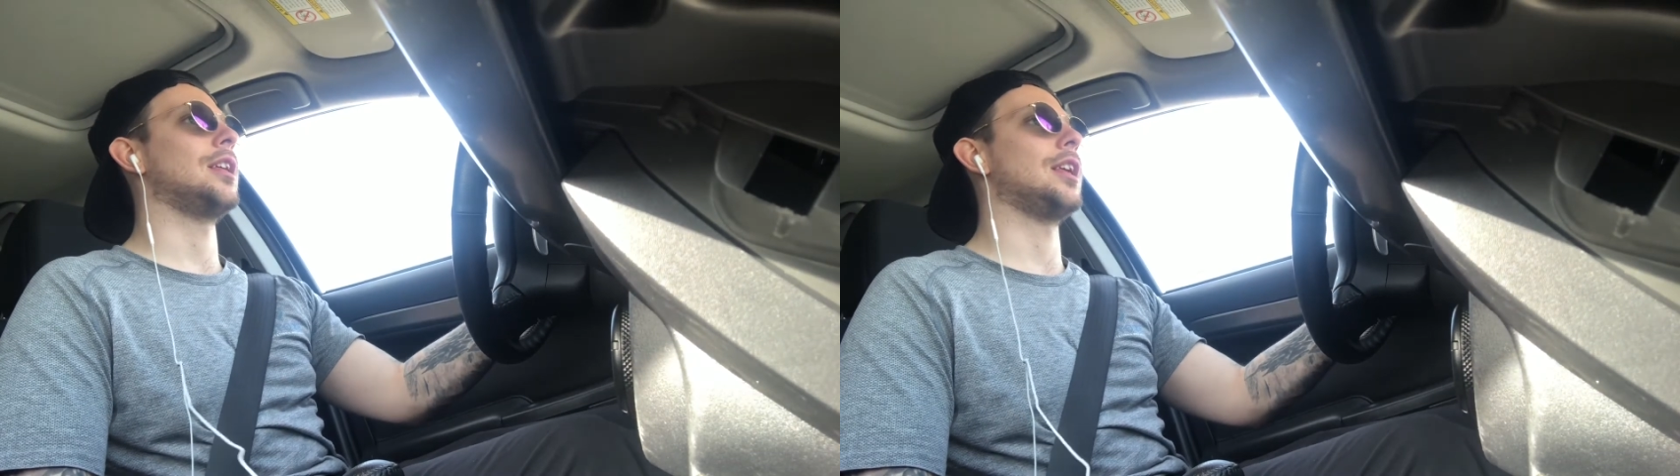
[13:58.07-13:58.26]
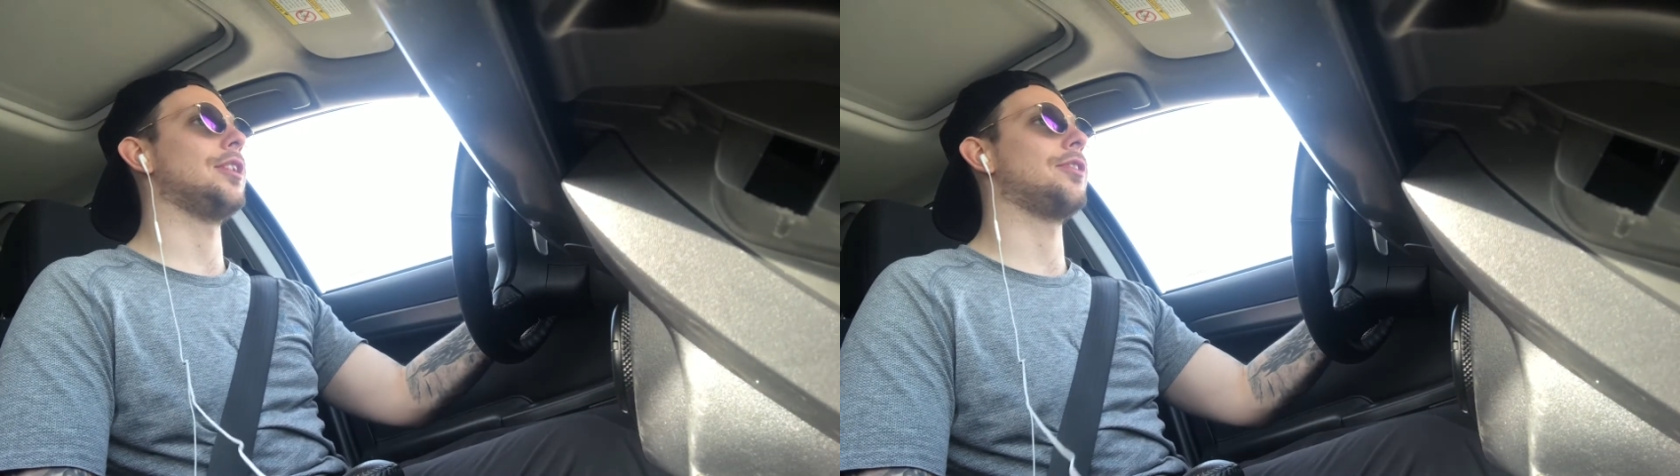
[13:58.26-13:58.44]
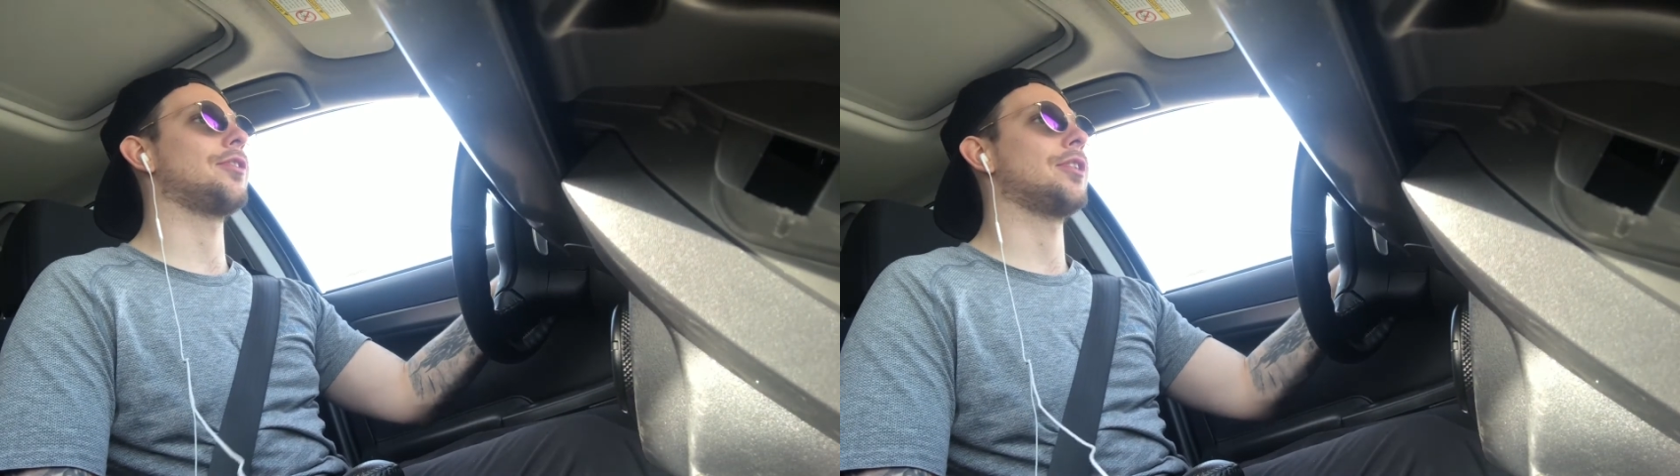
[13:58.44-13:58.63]

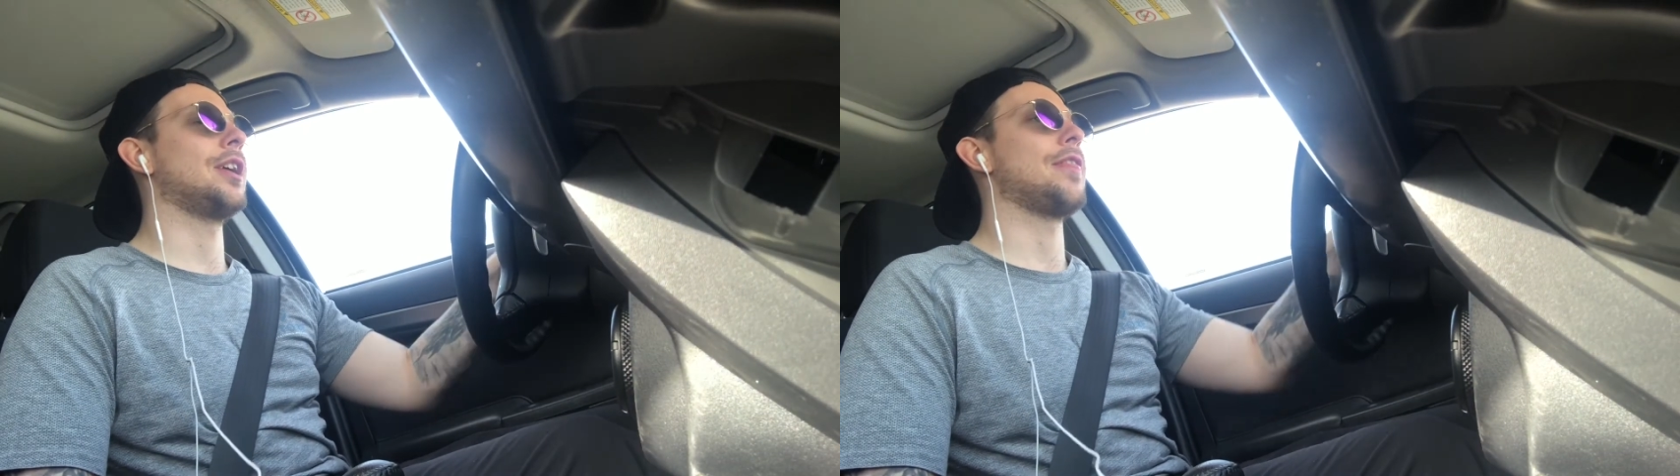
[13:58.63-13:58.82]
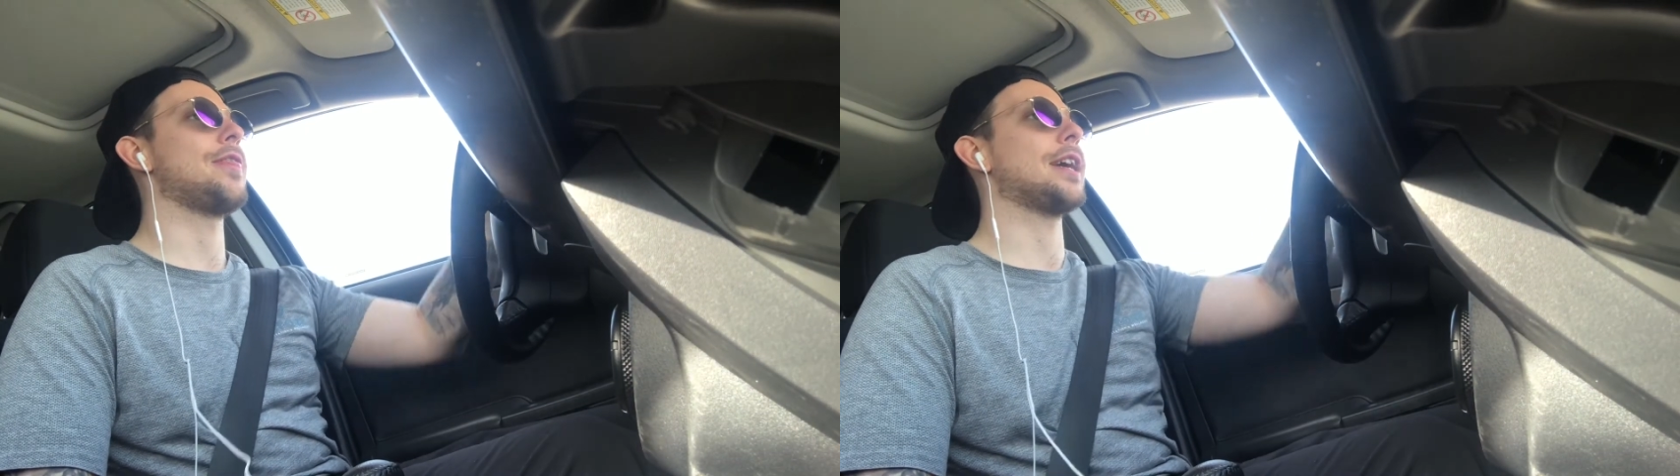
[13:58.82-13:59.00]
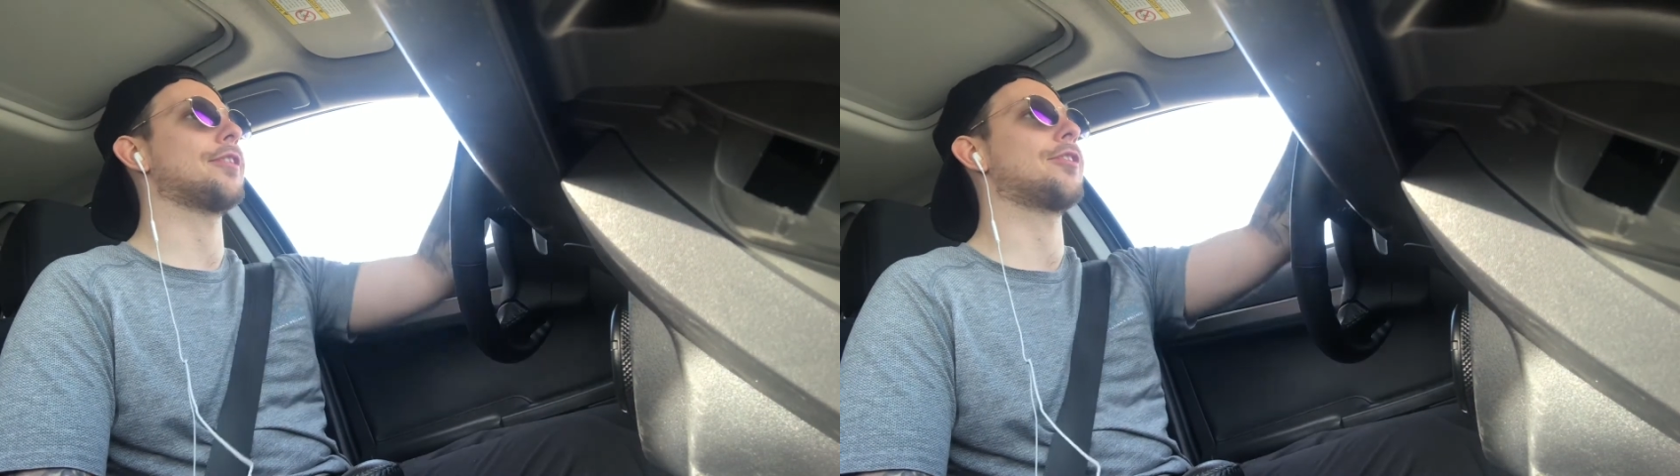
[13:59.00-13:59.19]
is
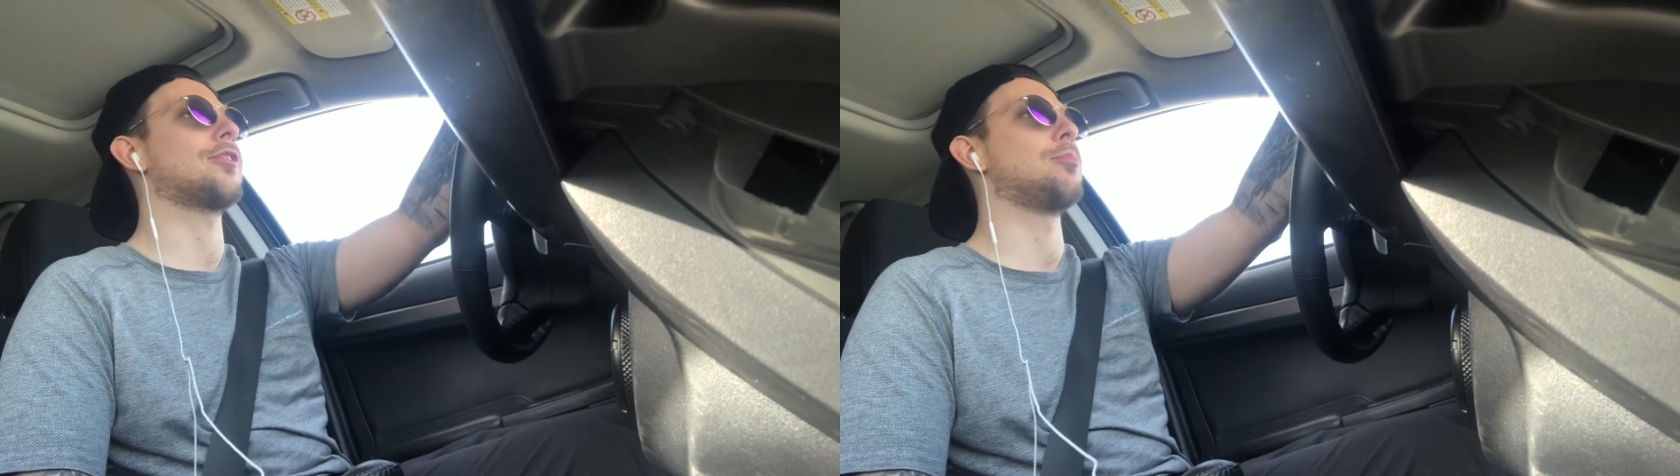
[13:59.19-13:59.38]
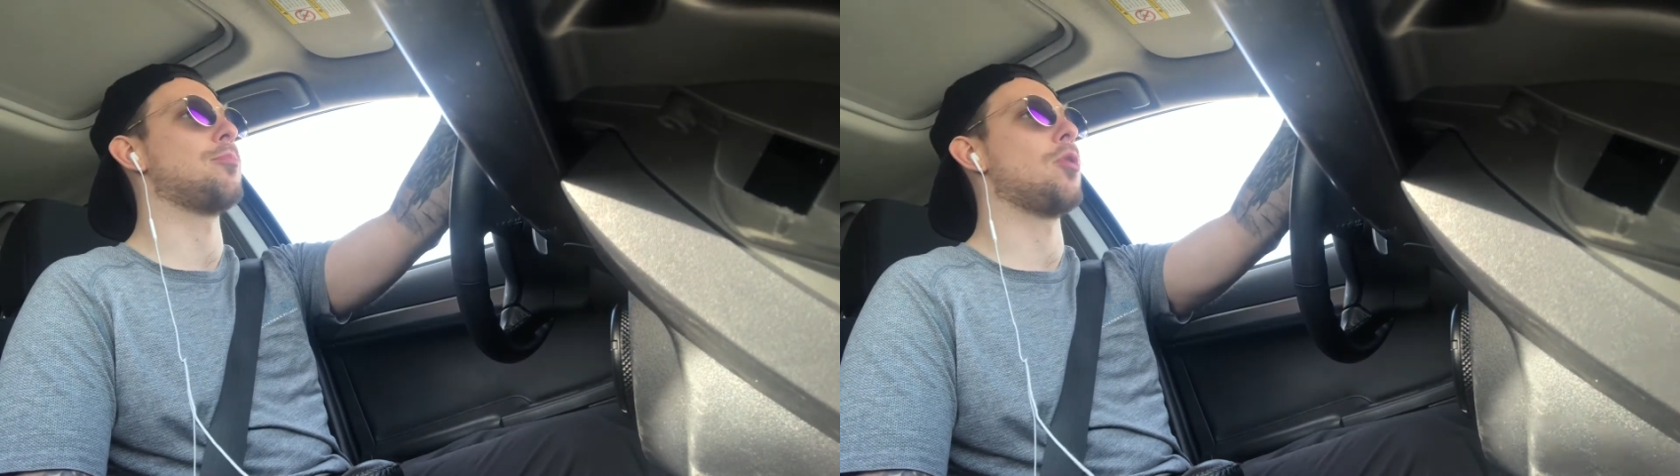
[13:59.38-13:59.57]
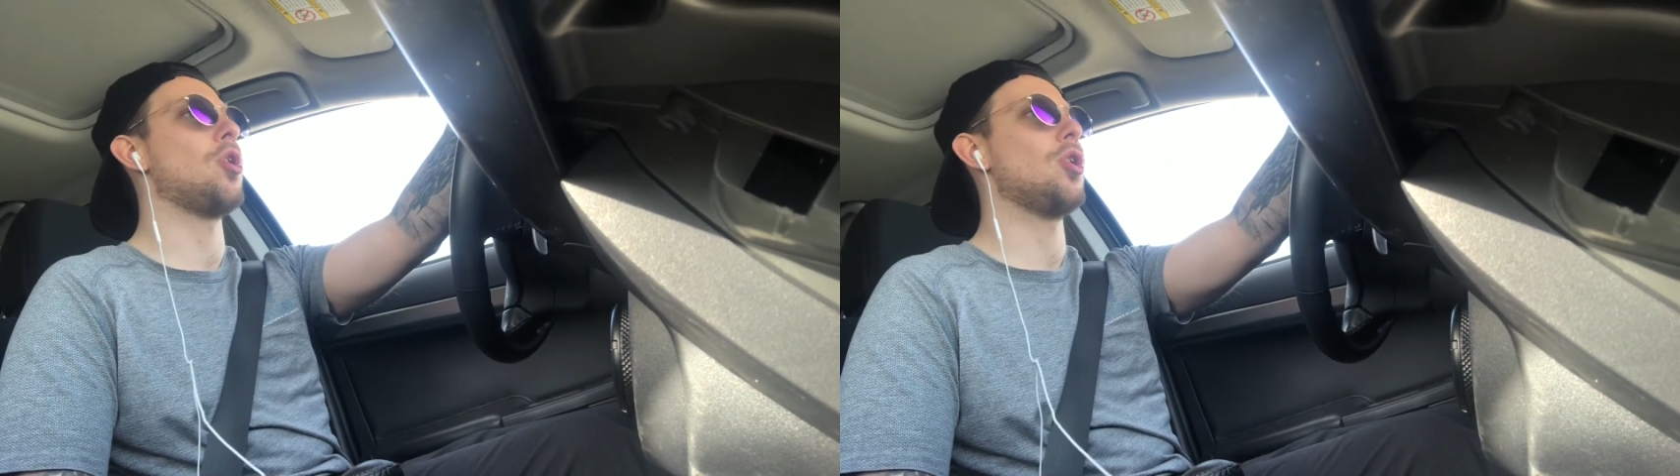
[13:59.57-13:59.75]
that
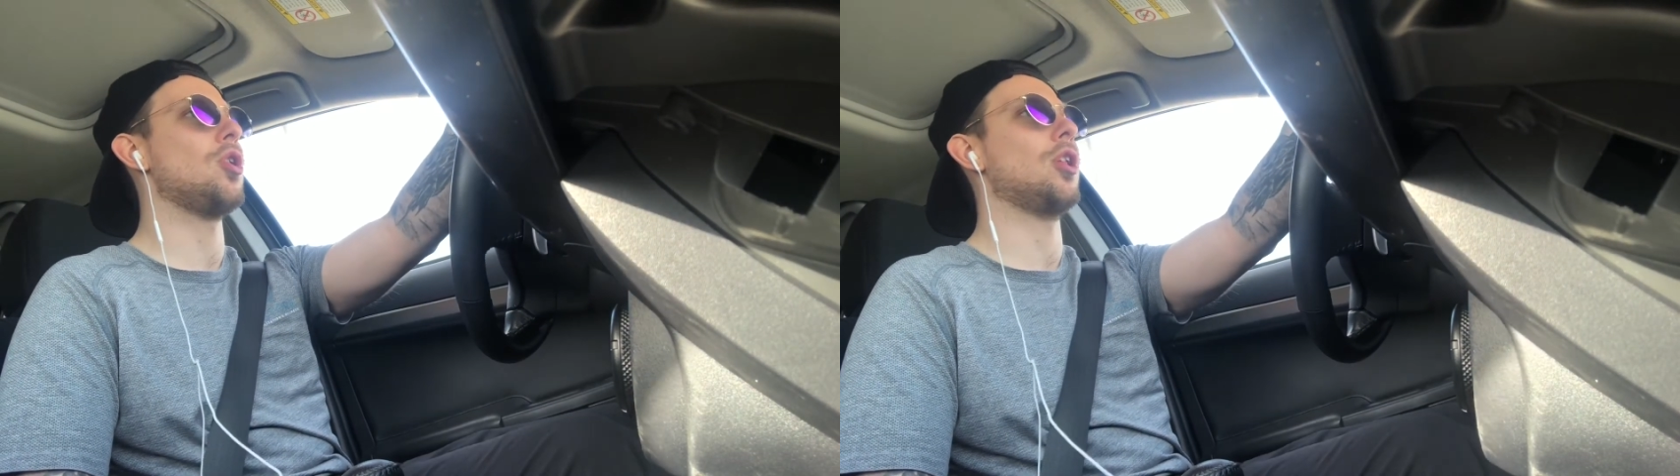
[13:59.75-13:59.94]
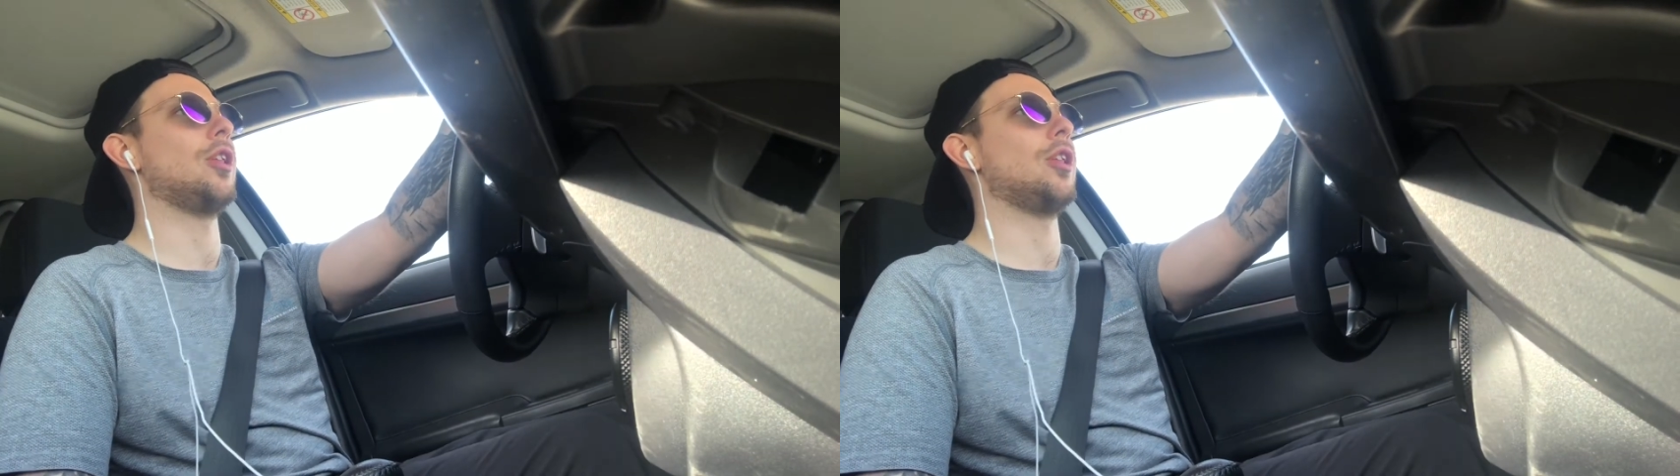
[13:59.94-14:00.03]
small